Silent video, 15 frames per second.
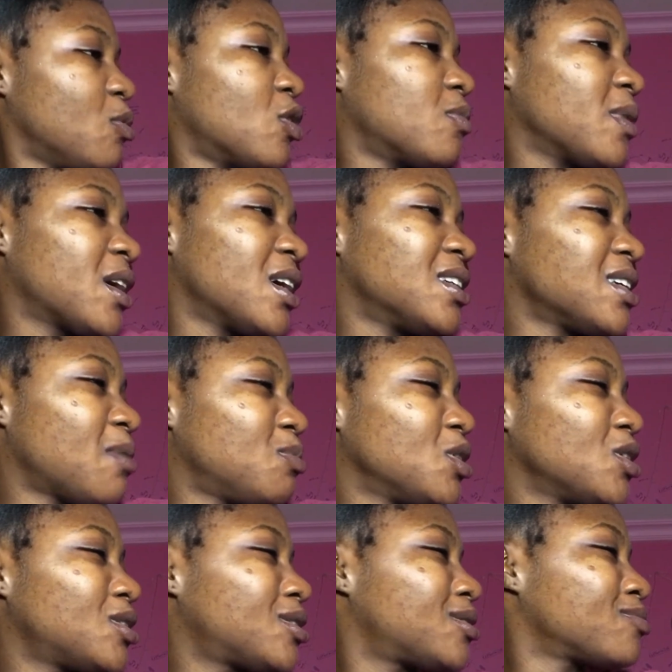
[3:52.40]
because I
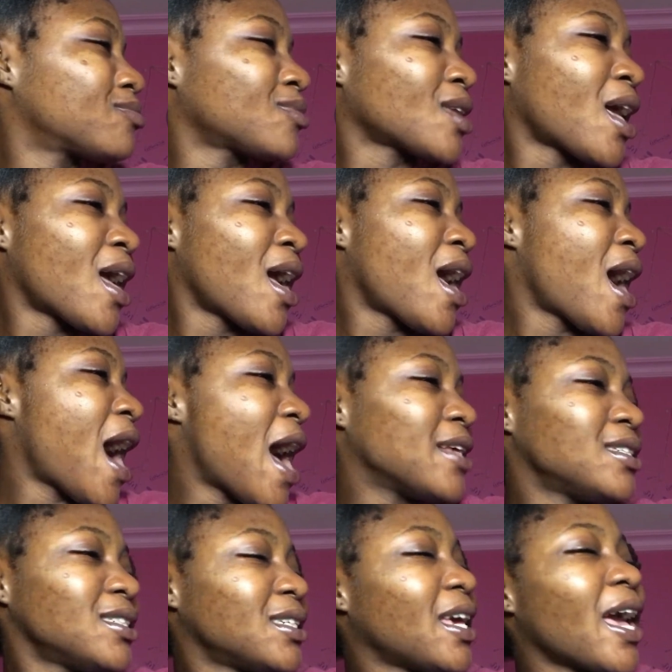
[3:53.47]

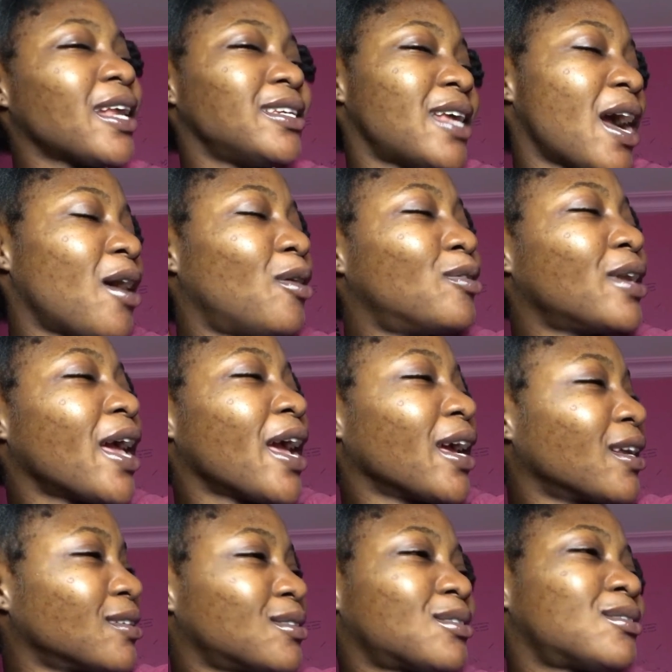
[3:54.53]
just get down
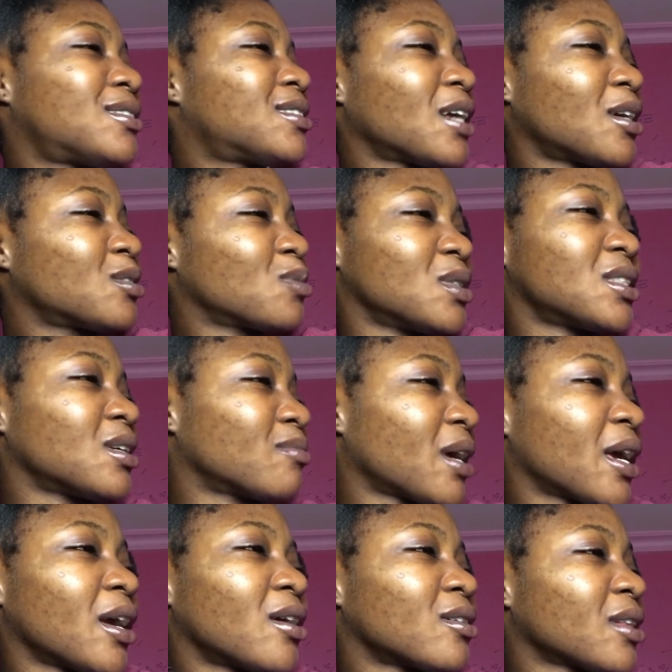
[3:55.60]
and start twisting my
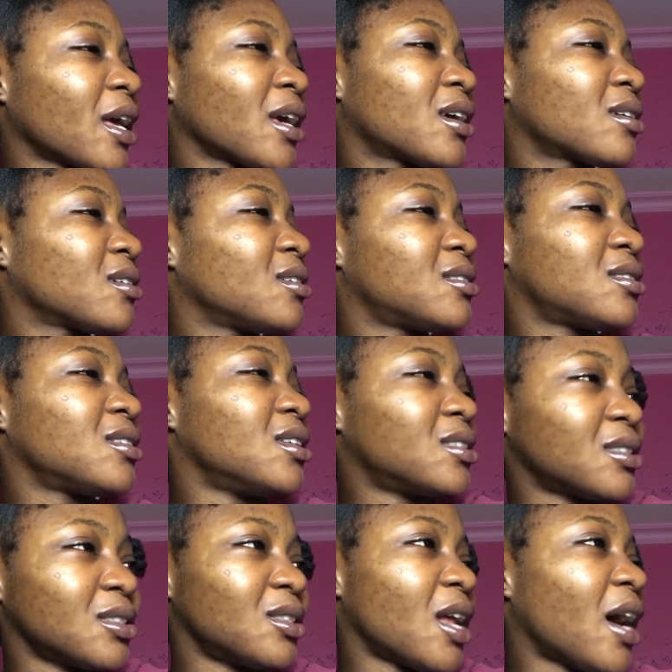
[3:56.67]
hair. Like
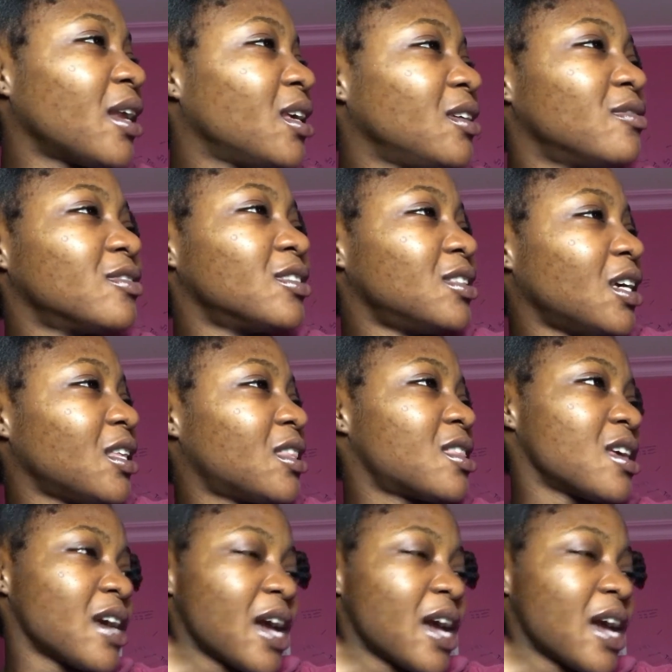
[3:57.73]
it's not even a thing I